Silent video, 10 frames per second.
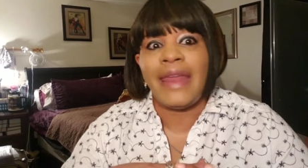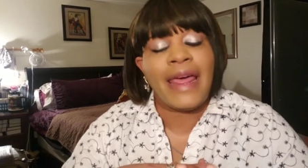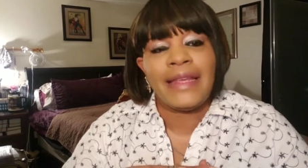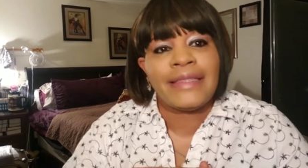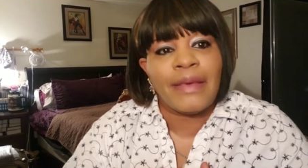
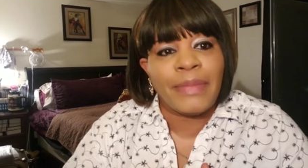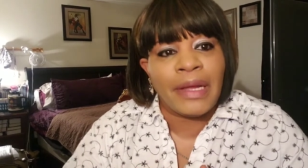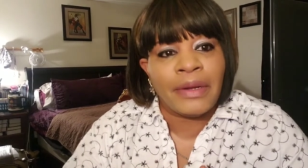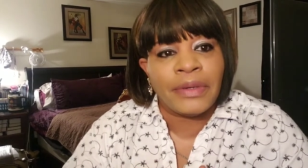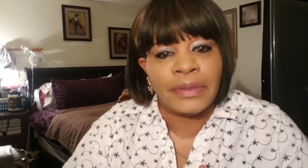And I didn't set
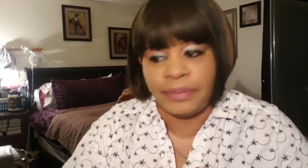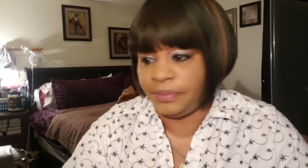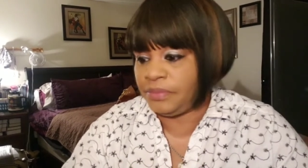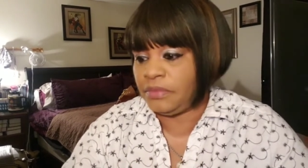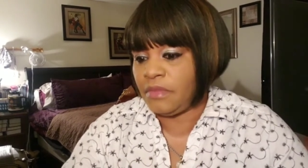my alarm.
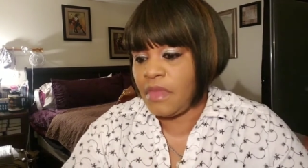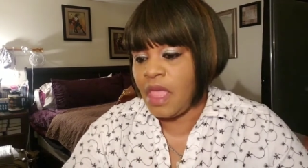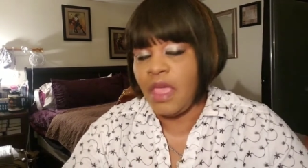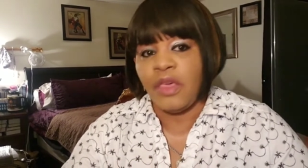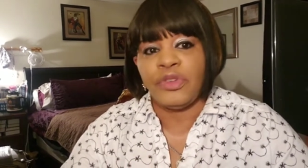
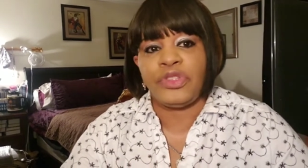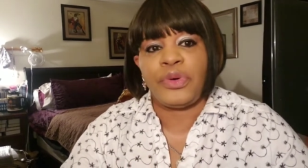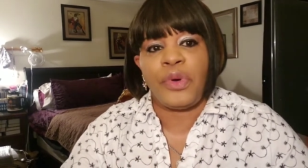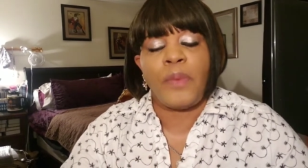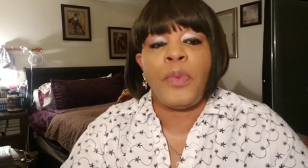So